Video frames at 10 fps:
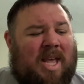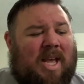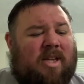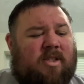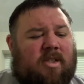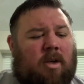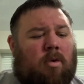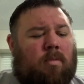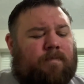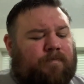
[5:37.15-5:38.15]
And
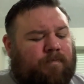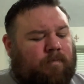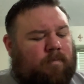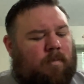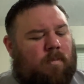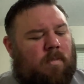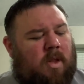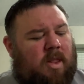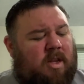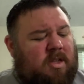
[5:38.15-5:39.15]
so
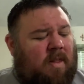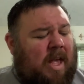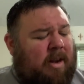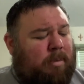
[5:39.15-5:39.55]
there's a lot of